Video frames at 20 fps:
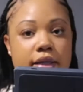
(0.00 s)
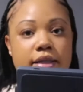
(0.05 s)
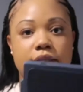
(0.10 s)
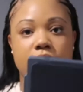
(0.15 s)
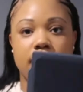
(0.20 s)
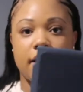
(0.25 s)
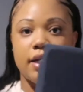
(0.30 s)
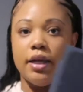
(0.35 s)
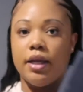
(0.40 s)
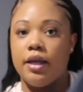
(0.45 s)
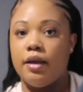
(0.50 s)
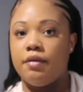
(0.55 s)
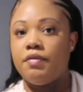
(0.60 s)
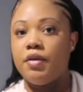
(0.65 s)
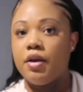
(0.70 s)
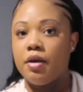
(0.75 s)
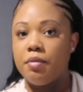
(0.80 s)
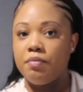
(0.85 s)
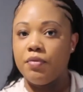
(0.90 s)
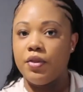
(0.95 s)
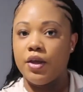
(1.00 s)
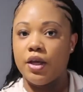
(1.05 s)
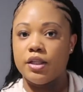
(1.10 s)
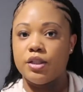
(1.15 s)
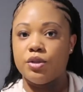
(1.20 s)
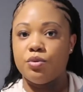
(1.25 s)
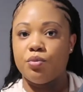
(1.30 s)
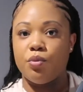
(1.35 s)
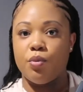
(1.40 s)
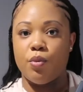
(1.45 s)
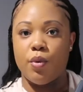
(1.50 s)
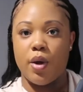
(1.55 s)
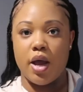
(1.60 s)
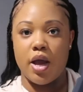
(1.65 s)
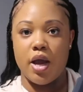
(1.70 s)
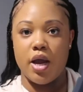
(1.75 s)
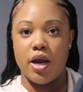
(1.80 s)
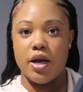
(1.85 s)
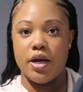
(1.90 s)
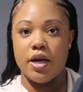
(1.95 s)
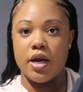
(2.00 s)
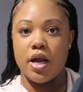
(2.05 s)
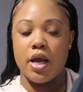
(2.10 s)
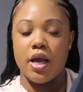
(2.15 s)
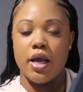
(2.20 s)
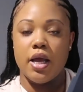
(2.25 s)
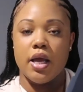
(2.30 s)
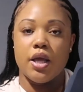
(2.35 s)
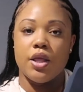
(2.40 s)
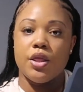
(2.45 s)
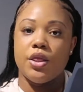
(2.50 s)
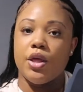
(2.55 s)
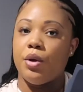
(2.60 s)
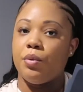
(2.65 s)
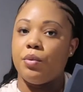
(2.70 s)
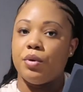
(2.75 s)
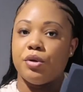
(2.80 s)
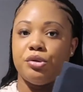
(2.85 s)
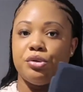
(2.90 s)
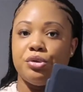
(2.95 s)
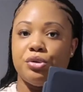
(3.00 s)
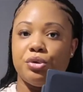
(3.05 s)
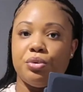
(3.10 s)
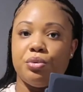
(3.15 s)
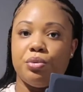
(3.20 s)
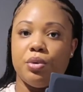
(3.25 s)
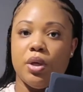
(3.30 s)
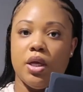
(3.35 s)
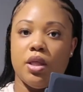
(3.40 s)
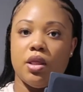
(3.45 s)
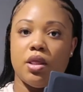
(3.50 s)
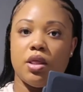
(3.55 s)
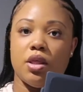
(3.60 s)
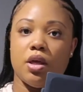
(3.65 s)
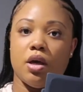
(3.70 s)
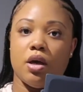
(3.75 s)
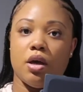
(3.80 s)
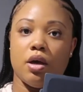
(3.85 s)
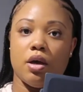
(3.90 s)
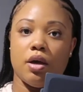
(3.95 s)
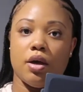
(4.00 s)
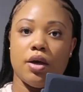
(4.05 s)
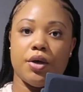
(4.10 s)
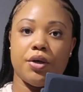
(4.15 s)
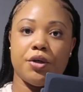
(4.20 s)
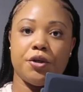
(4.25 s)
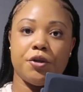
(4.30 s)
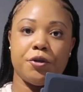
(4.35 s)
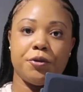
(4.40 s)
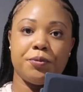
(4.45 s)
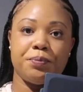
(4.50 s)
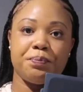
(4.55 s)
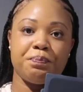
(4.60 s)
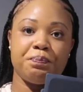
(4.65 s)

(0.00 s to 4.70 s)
did give him this when they were doing the